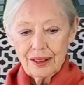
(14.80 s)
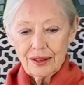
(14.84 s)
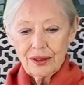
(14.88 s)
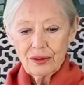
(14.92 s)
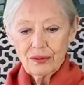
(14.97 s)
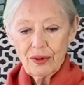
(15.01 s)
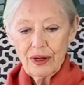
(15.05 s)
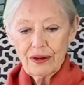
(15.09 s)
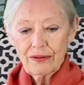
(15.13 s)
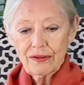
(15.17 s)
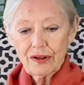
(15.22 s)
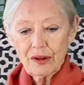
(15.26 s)
The
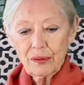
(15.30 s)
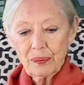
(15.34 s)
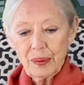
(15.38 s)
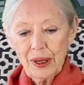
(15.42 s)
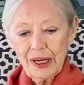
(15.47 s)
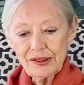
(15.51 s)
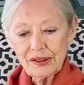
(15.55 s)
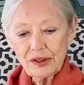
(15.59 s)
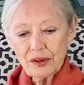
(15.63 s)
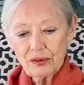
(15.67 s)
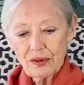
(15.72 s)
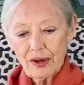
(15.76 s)
Reverend
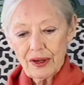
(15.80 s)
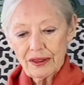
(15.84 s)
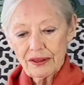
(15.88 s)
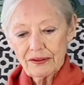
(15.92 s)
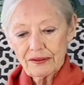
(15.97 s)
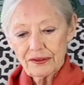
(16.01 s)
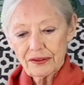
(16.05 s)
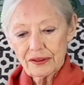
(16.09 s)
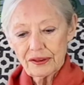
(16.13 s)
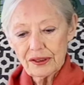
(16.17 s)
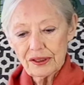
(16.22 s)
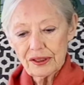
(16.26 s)
Basil
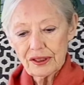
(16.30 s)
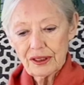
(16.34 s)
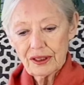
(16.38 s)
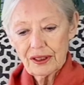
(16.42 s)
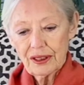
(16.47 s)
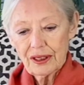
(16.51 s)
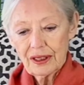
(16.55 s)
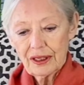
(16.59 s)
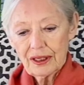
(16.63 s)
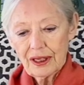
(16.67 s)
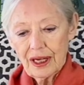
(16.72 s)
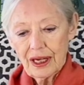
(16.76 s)
Rutherford
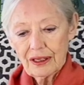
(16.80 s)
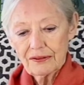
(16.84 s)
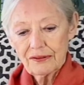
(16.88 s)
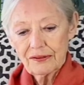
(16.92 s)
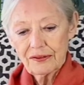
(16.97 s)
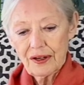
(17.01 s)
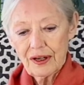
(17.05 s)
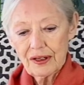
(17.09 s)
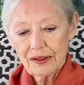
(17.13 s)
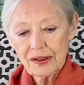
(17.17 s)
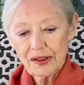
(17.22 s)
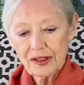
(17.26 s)
had
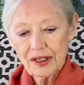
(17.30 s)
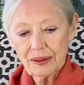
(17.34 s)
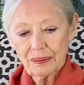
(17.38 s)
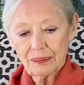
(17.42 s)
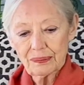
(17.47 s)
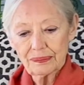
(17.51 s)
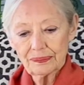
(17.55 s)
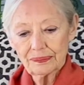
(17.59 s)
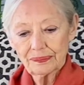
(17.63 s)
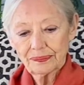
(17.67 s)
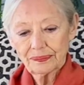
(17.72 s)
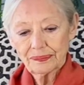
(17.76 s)
found
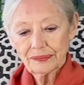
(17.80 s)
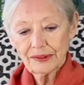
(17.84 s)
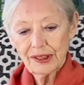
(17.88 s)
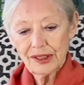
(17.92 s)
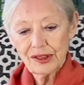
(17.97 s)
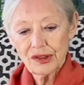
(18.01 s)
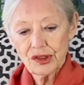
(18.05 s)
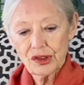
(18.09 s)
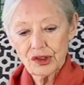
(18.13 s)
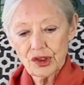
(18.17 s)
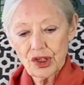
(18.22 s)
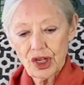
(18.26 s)
him
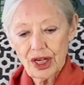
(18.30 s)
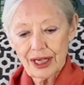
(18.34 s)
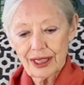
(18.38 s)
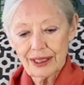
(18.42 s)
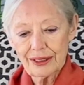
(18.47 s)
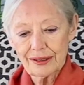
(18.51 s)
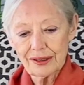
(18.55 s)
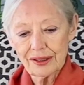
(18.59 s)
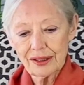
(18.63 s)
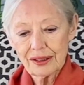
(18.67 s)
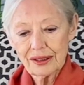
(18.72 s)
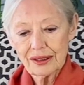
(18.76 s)
as a
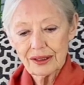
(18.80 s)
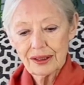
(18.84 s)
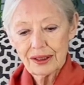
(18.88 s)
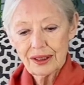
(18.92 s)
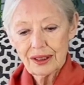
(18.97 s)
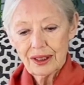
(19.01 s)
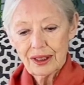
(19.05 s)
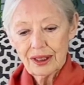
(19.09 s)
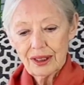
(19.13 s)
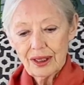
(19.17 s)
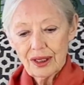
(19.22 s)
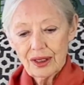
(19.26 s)
child.
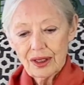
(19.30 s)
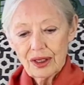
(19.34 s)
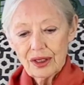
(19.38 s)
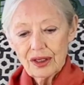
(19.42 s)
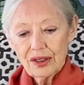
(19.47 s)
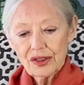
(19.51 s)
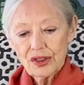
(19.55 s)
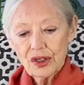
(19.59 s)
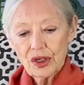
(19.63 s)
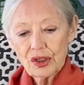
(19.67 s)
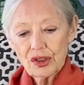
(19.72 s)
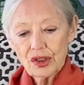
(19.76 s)

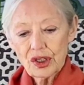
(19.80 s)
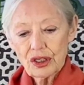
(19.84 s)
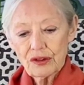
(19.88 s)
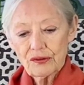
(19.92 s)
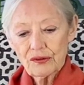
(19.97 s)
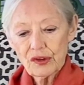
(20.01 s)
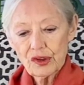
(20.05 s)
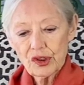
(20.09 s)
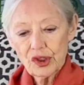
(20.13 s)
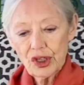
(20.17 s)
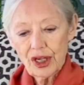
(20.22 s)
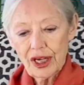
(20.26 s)
Searching
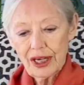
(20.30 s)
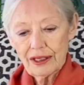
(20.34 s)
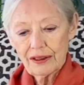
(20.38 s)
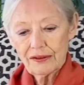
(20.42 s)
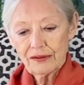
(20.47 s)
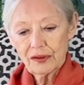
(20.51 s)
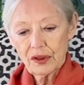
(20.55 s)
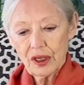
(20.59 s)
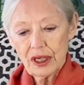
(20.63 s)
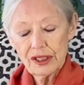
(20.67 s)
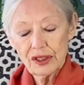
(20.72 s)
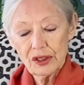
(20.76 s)
for shade
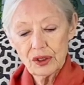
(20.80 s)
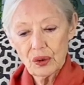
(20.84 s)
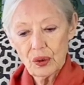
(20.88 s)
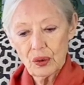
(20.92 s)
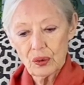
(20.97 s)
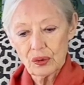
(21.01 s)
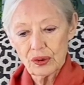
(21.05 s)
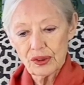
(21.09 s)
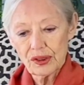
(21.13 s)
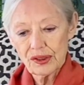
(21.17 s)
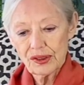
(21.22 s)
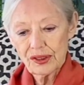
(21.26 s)
for his
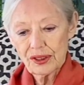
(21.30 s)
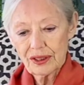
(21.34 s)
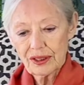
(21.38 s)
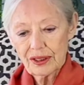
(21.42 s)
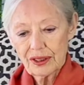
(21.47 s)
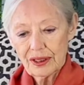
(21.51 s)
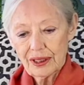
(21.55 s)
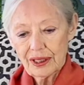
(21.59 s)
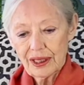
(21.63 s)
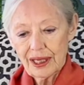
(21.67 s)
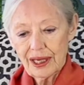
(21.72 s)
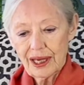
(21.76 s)
horse,
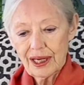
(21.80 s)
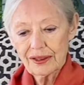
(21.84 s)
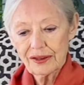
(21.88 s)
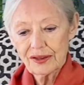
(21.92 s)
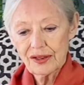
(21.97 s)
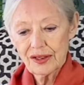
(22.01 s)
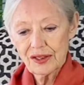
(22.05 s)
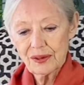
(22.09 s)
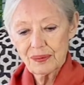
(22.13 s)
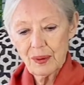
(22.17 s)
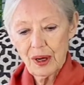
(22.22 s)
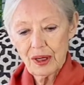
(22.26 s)
he had
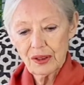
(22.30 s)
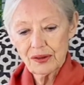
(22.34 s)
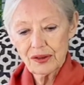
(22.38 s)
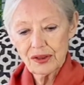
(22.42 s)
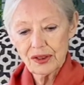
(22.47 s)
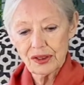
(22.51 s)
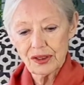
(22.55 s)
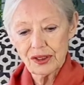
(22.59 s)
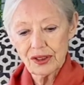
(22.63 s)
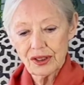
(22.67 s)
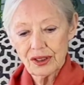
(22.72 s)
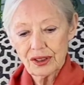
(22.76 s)

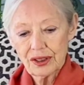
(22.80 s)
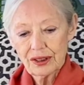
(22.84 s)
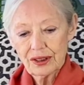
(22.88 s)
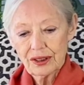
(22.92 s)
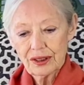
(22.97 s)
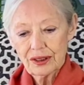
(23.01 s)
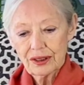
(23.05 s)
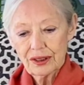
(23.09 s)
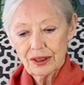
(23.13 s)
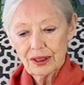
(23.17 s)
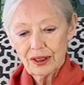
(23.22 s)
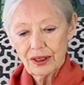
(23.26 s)
dismounted
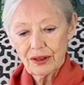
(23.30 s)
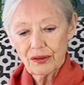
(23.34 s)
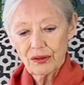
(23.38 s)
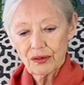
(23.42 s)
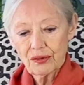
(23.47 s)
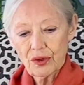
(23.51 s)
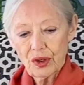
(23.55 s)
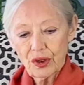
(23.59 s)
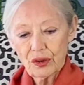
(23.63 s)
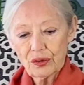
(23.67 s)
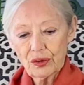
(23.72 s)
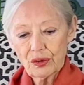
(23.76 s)
and
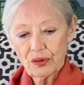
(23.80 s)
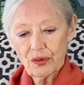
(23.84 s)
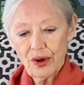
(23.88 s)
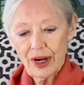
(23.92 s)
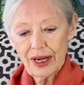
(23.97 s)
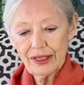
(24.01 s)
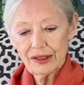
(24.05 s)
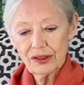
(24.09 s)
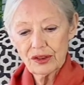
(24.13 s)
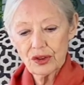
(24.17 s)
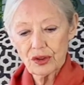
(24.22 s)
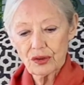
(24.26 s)
thrown the
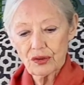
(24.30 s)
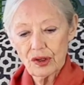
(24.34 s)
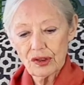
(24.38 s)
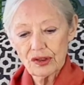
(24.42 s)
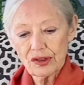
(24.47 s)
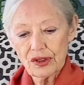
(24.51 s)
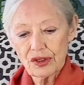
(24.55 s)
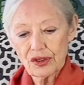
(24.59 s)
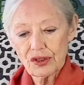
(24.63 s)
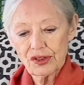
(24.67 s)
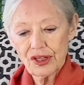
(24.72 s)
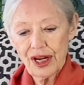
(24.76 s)
reins
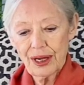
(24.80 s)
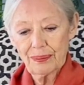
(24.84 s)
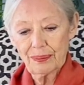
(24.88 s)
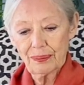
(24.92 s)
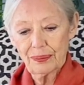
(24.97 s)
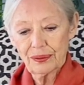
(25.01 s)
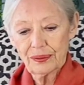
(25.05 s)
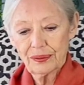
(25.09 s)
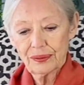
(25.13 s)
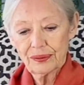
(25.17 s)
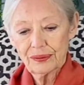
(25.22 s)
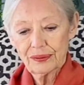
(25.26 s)
across a
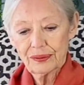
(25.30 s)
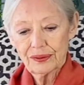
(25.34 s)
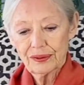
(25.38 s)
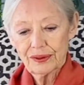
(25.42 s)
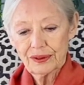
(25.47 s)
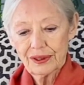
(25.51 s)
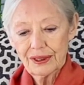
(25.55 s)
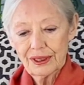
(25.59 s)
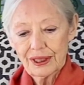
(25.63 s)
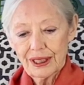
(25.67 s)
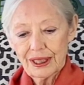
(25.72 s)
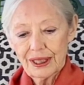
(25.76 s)
stump.
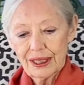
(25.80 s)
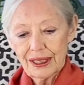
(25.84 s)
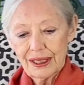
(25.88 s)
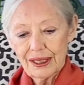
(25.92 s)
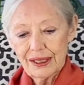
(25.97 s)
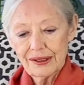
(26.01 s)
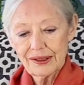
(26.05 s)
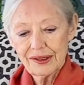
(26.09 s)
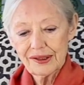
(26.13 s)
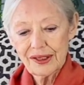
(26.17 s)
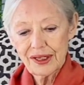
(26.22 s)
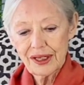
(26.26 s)

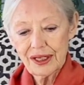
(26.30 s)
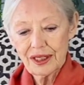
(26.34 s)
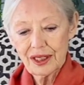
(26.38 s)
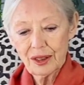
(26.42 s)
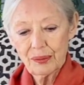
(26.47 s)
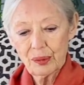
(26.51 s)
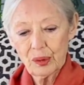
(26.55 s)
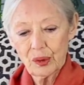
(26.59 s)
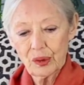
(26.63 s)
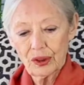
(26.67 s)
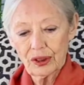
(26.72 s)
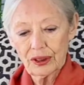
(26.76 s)
He'd seen the
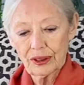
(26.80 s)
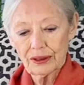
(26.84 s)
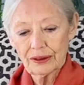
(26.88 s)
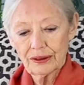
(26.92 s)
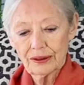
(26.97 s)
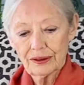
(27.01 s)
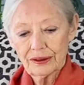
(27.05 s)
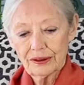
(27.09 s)
boy.